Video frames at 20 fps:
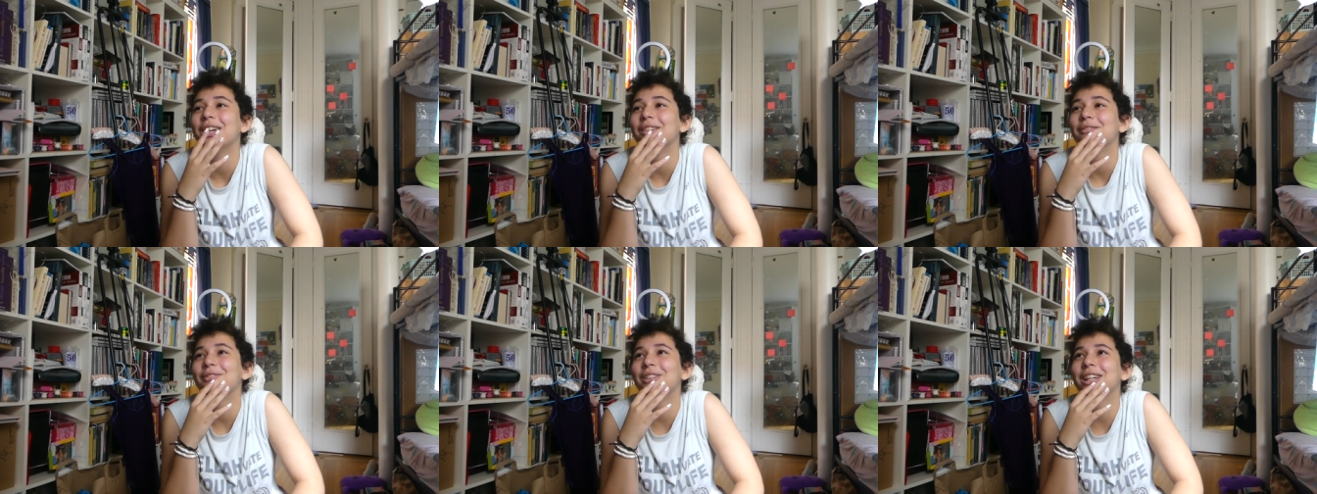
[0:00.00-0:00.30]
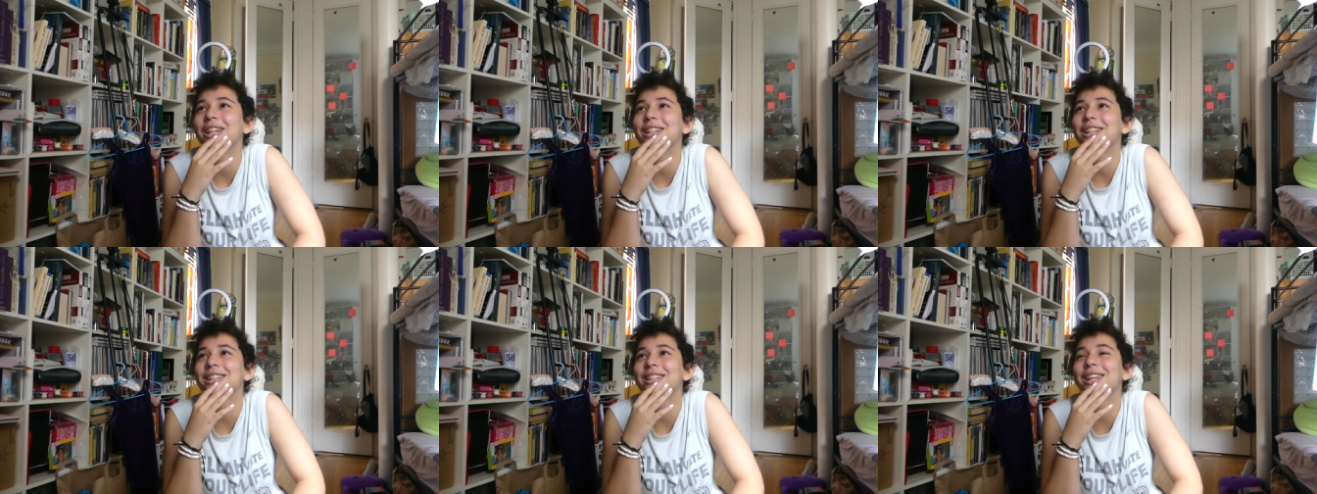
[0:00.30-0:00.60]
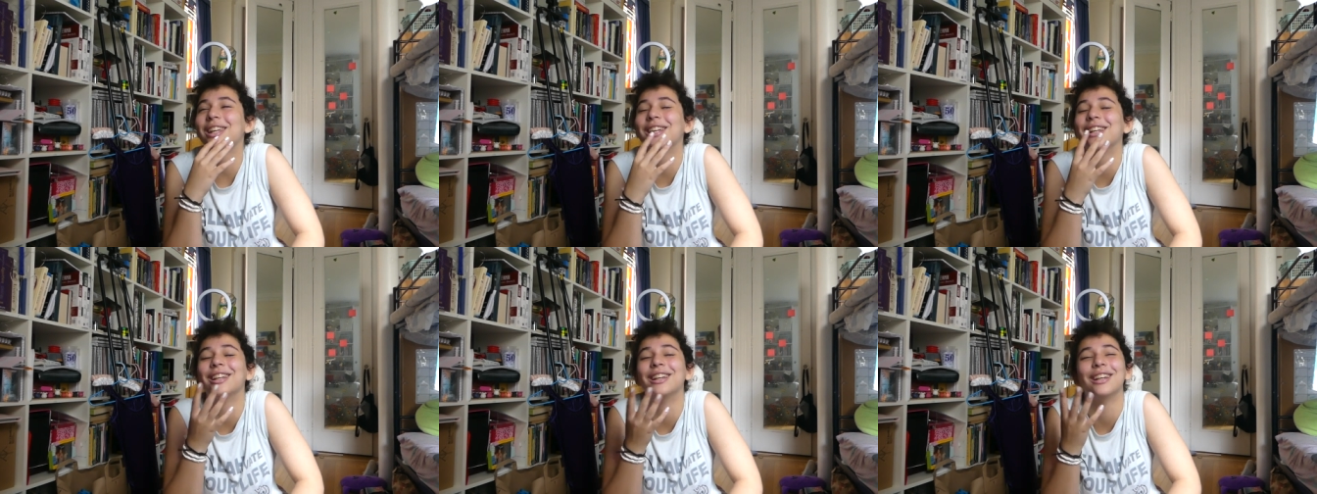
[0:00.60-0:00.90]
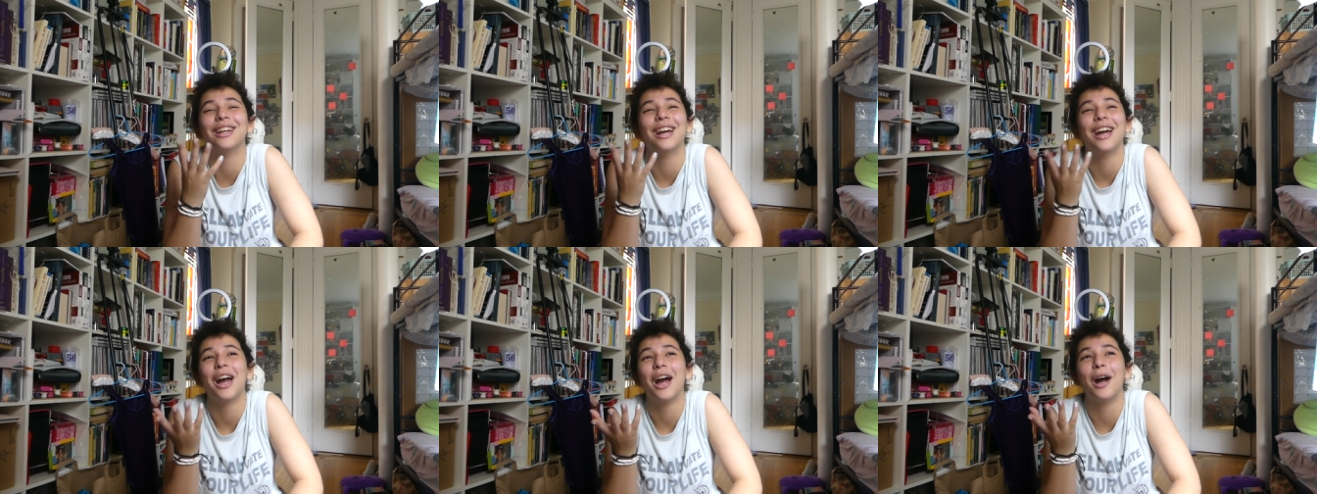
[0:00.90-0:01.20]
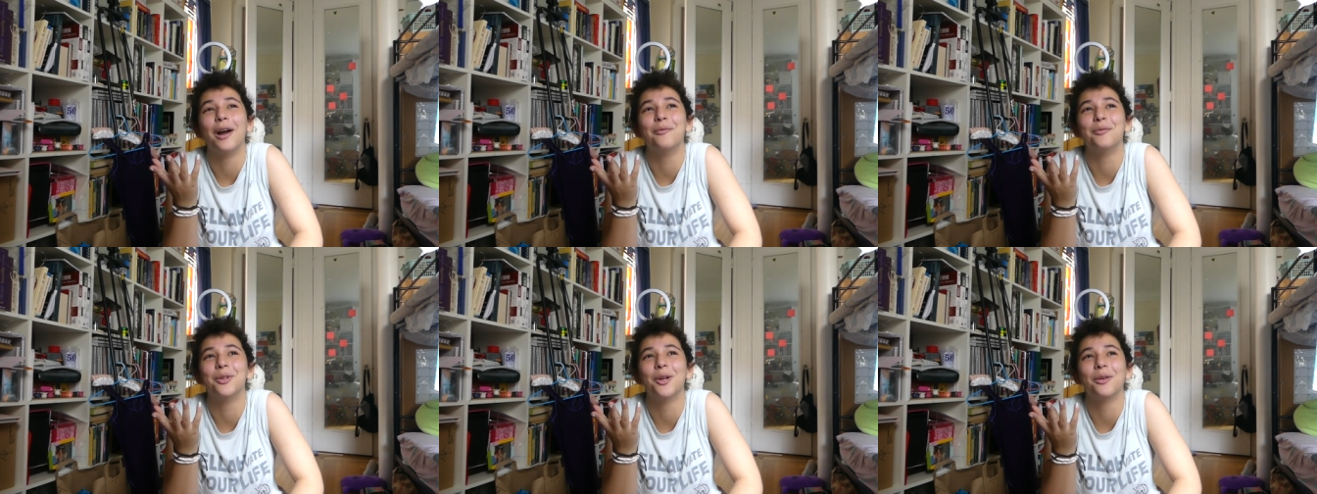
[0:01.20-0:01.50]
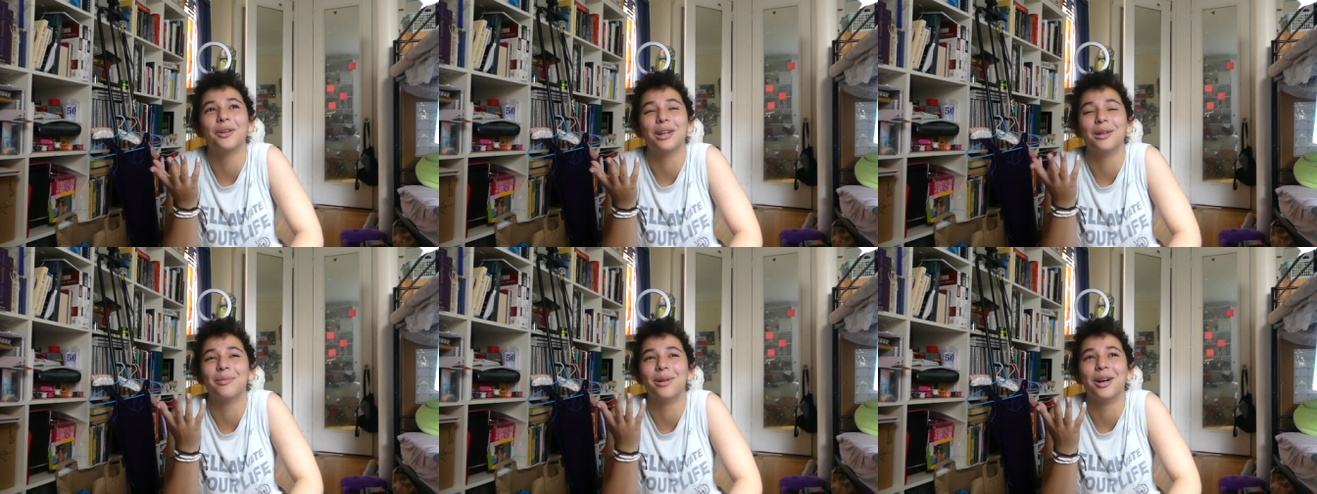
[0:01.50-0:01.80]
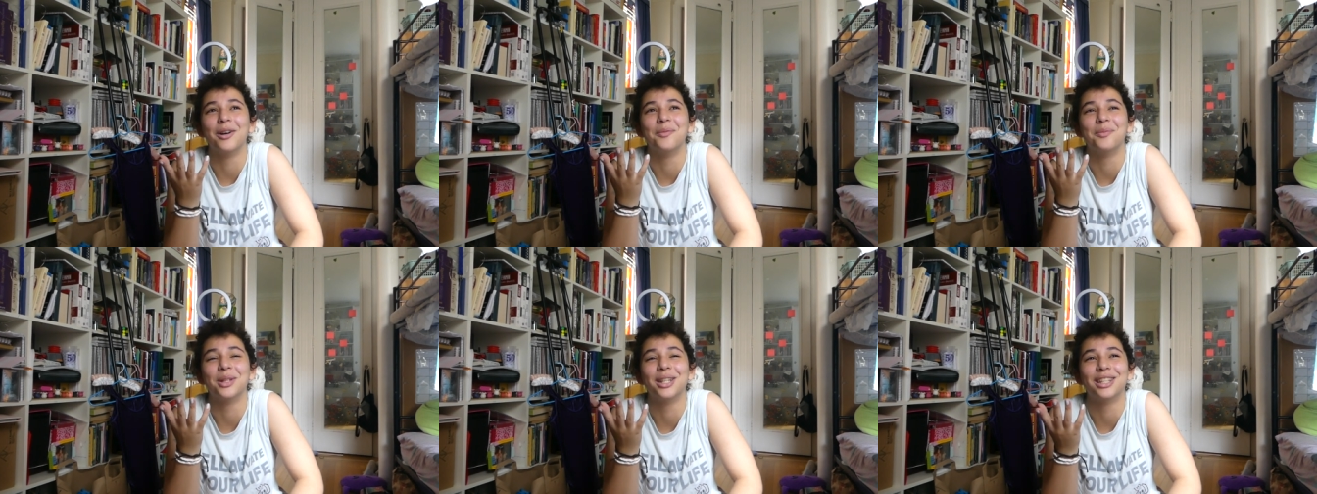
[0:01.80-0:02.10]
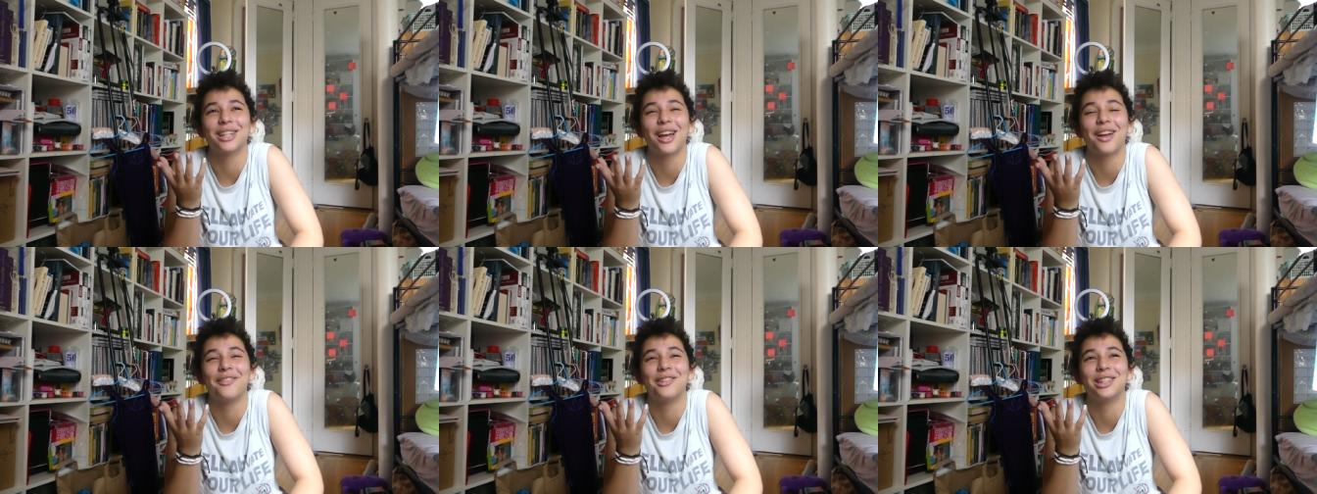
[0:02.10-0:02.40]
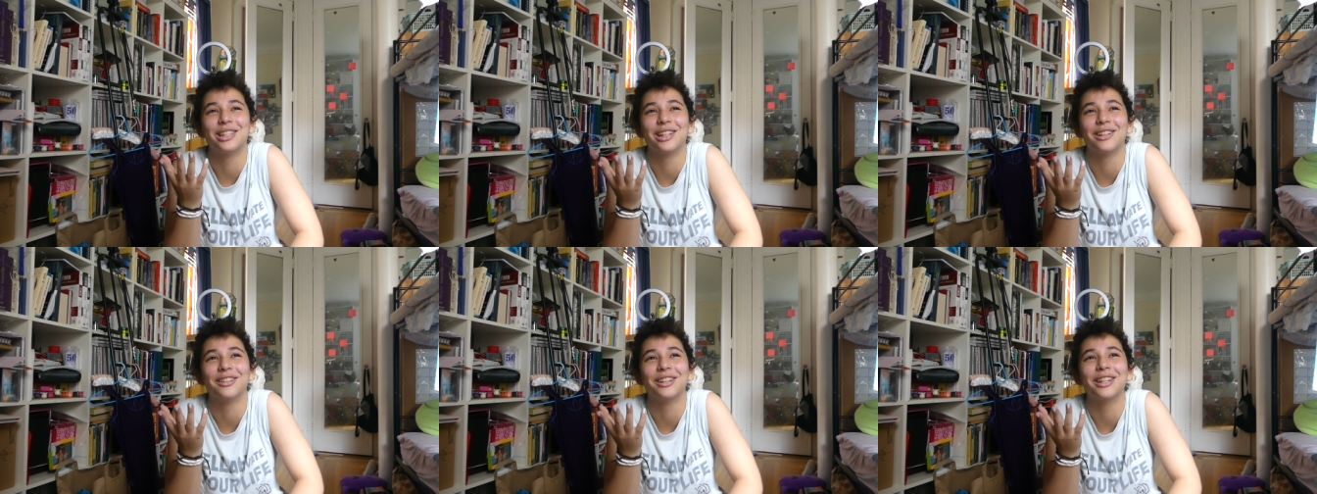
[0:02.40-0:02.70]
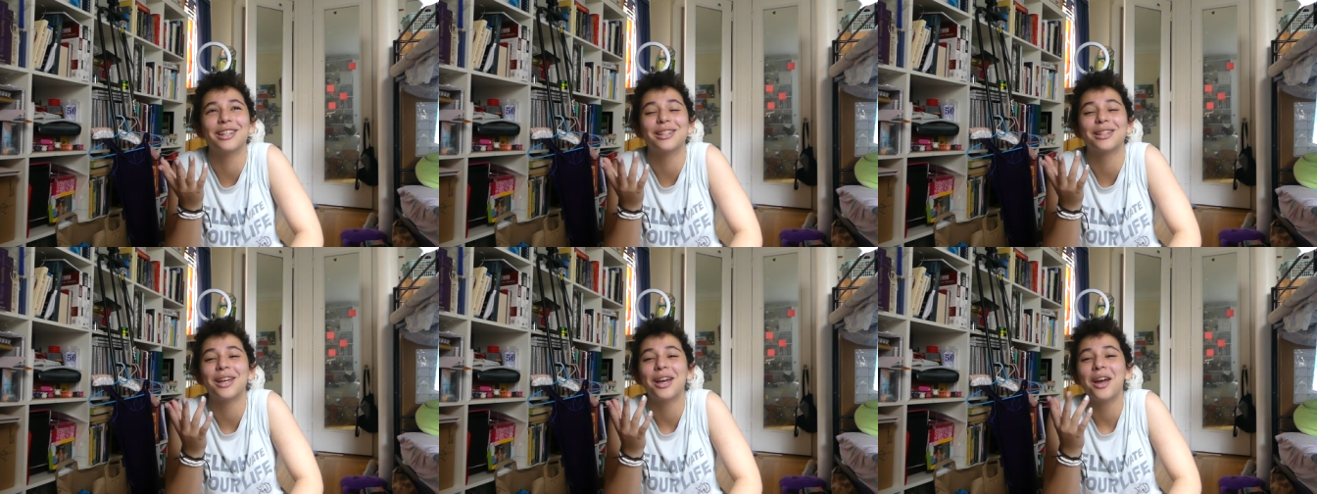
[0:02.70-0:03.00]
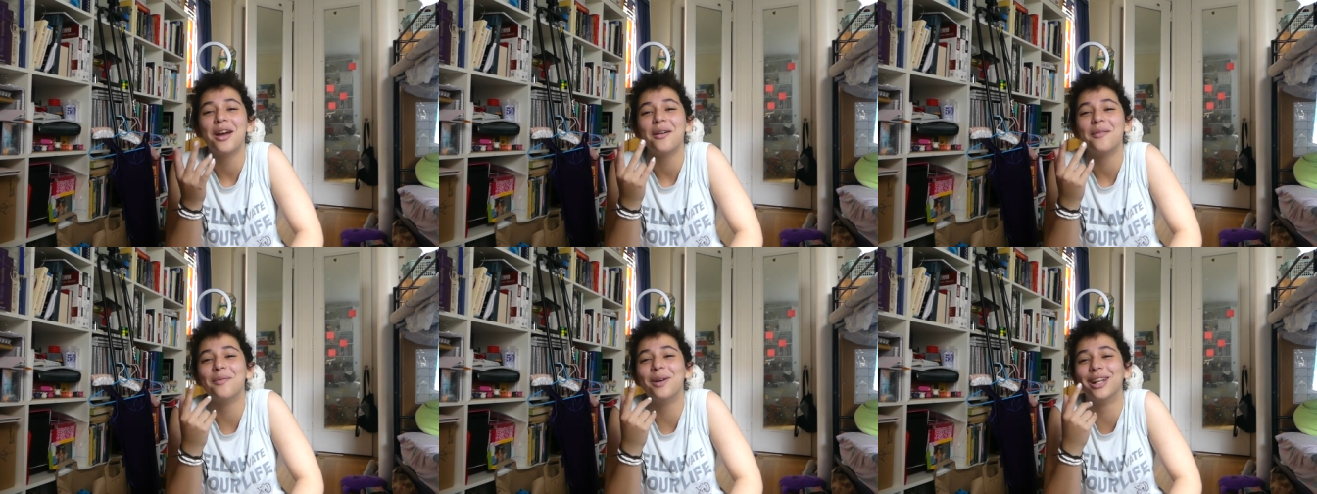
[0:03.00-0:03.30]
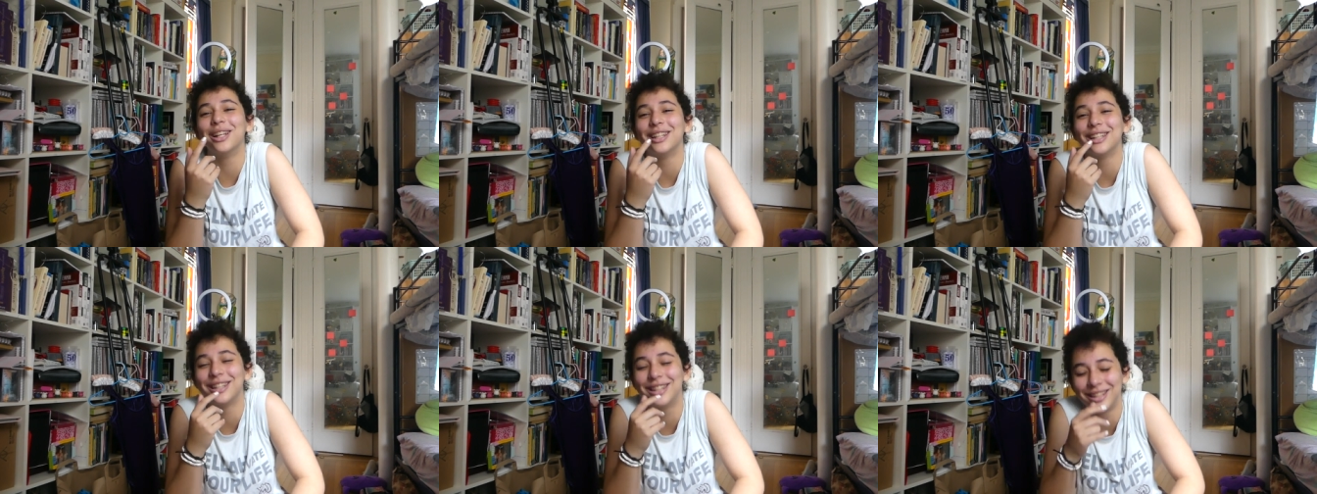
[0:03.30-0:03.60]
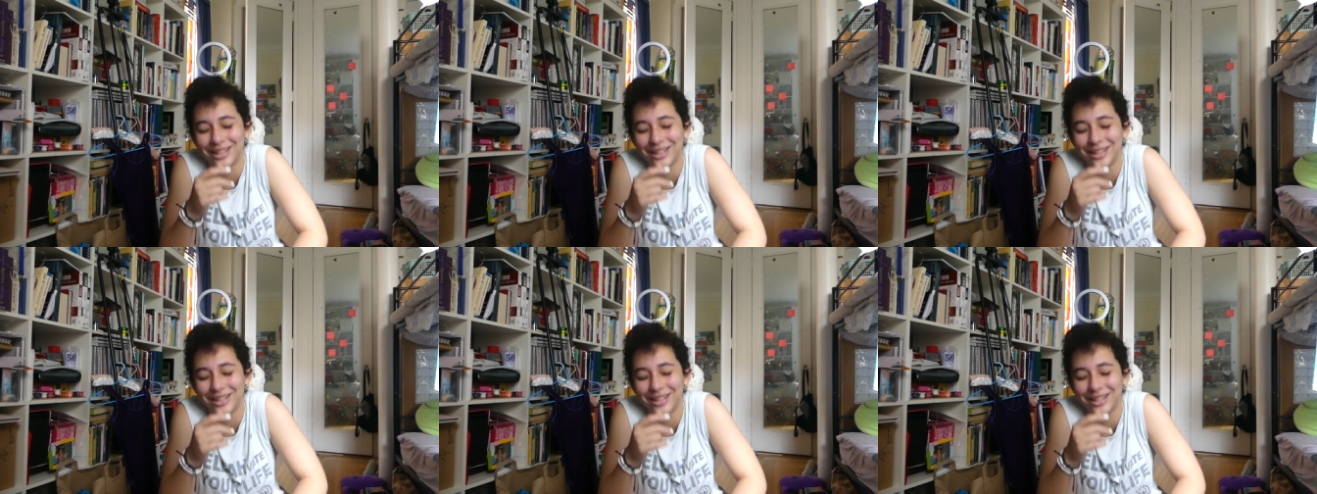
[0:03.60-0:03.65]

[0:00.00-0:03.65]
Because I'm joking about it, but it's kind of serious. But